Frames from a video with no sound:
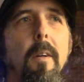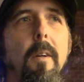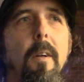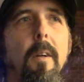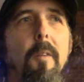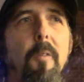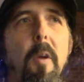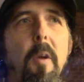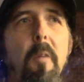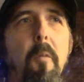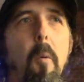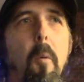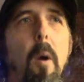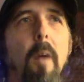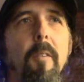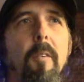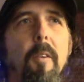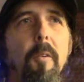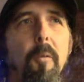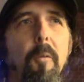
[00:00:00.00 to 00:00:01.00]
If you ever
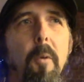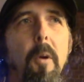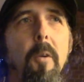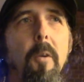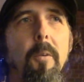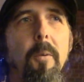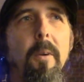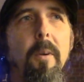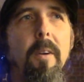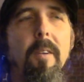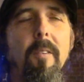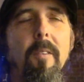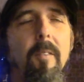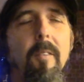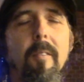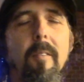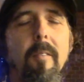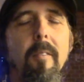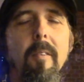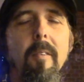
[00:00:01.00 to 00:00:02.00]
watch his roast where he
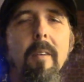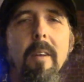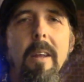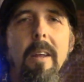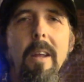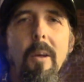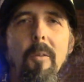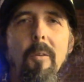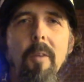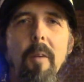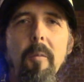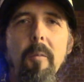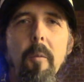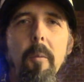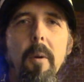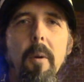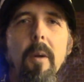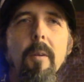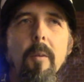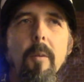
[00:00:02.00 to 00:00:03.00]
goes off the
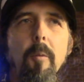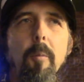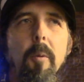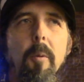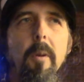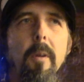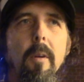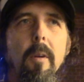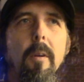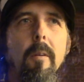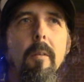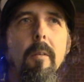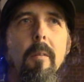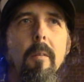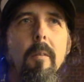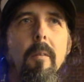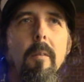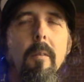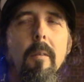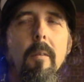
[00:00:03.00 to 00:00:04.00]
rails, it's pretty good.
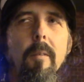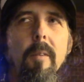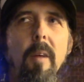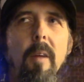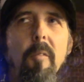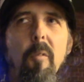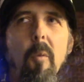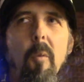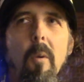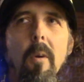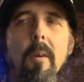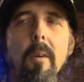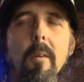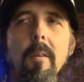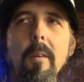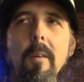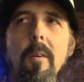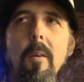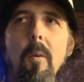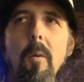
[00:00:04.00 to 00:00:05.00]
Is that 4?
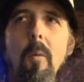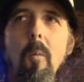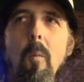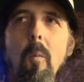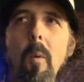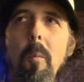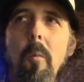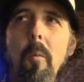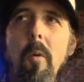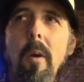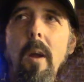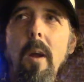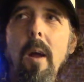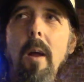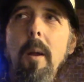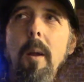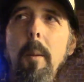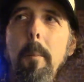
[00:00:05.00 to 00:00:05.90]
One more guy.